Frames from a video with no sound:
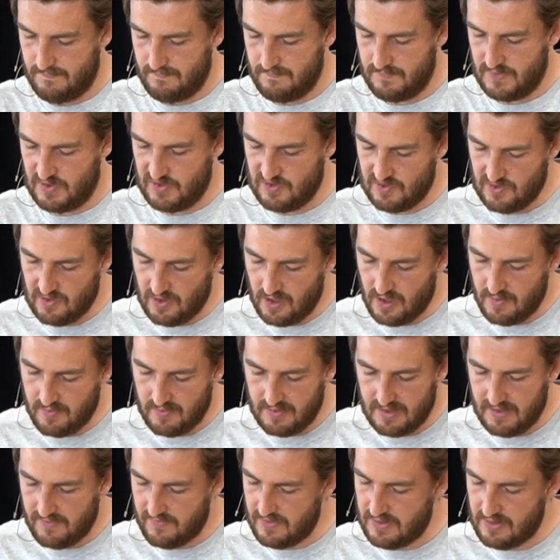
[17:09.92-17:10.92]
Stop
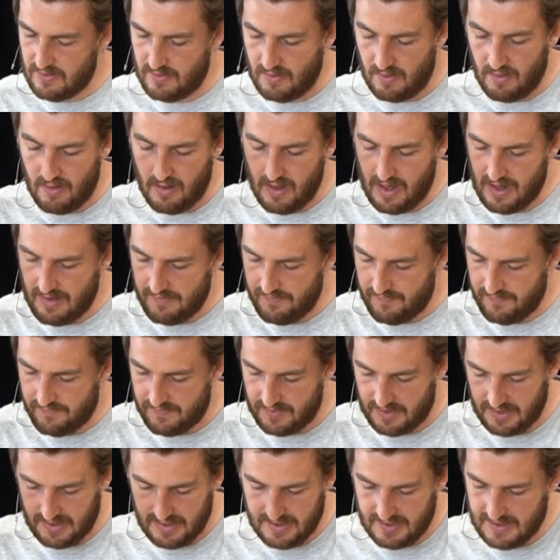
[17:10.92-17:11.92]
living your life
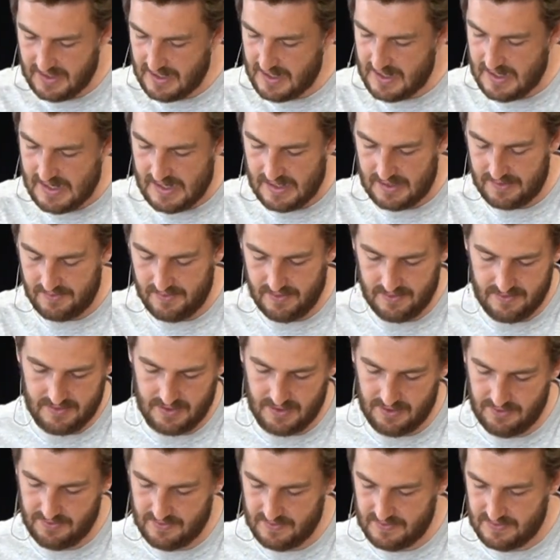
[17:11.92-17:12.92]
for gain, the
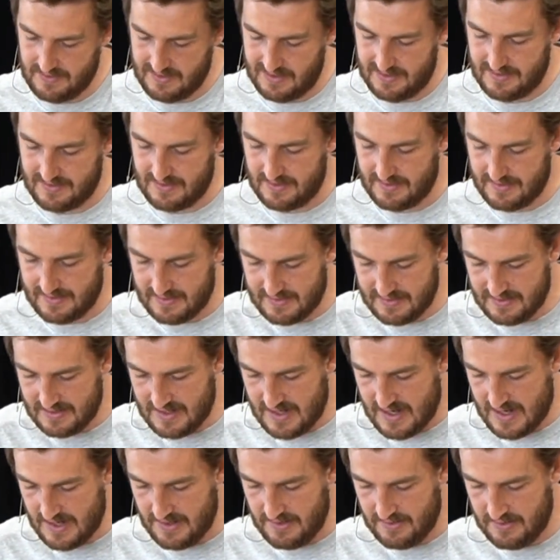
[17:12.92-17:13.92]
teacher says.
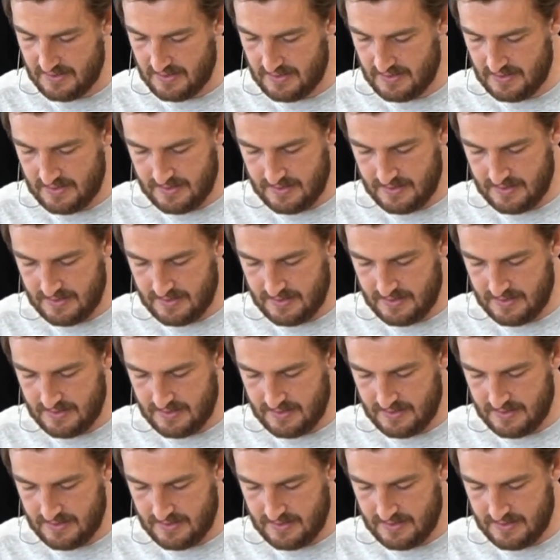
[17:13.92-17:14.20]
Instead,